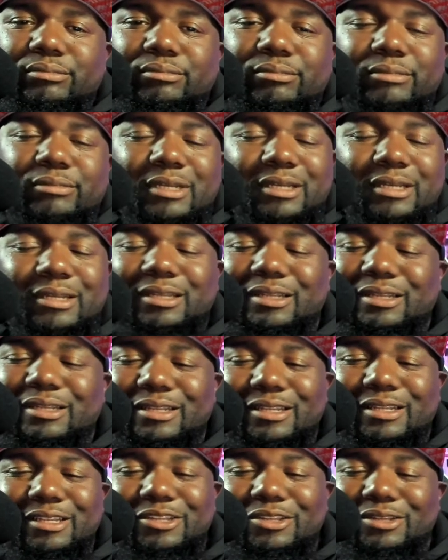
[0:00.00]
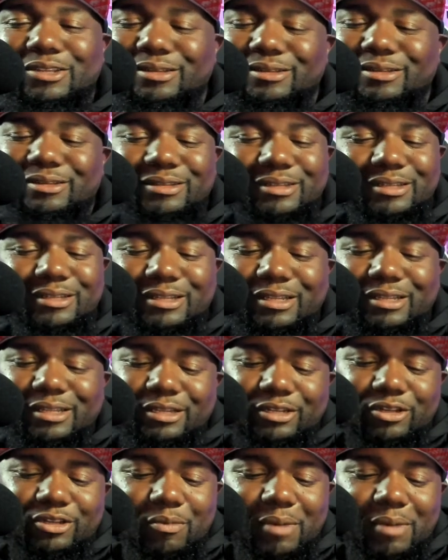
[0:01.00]

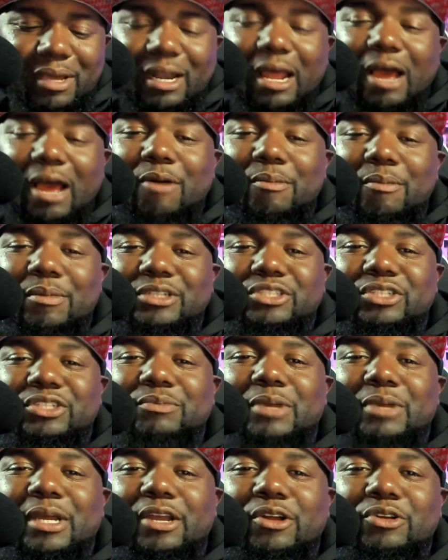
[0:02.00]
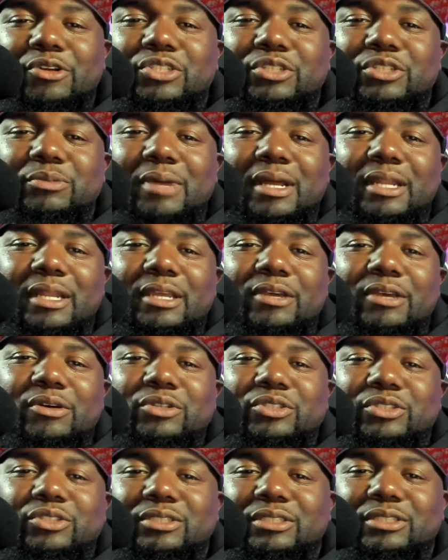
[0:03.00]
no matter how much it might hurt somebody
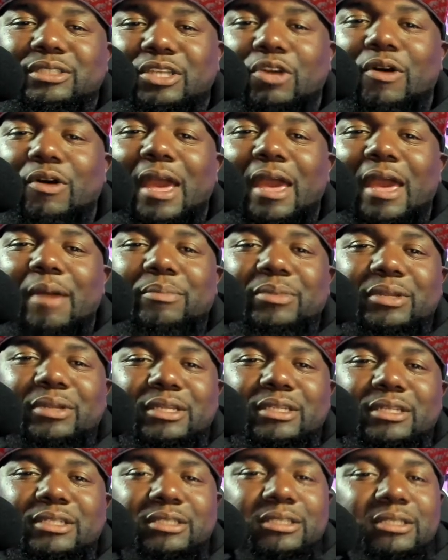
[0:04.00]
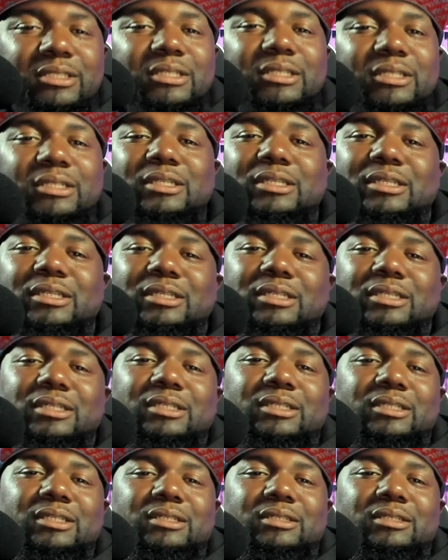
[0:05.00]
else, your happiness
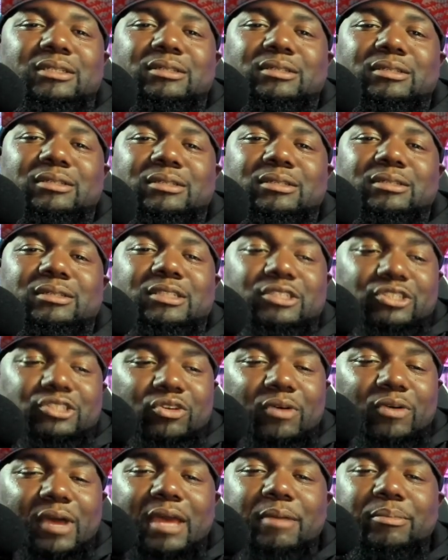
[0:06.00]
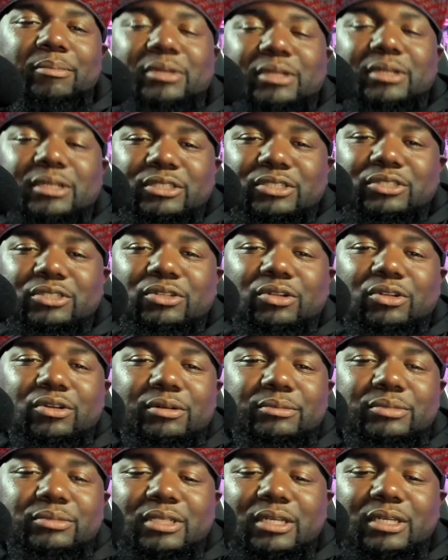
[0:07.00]
is your happiness. You know what
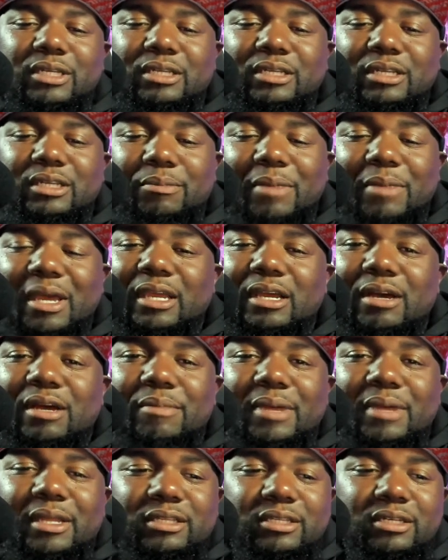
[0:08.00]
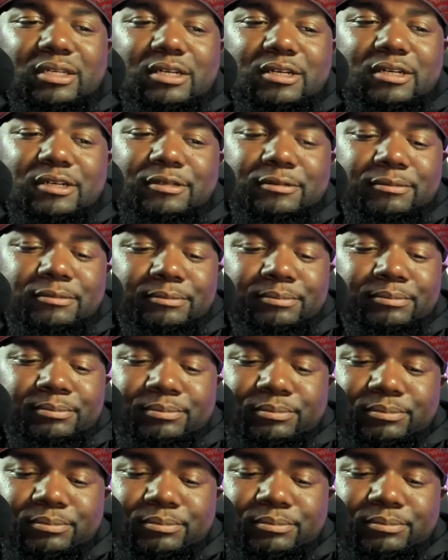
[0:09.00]
I'm saying? It might come at the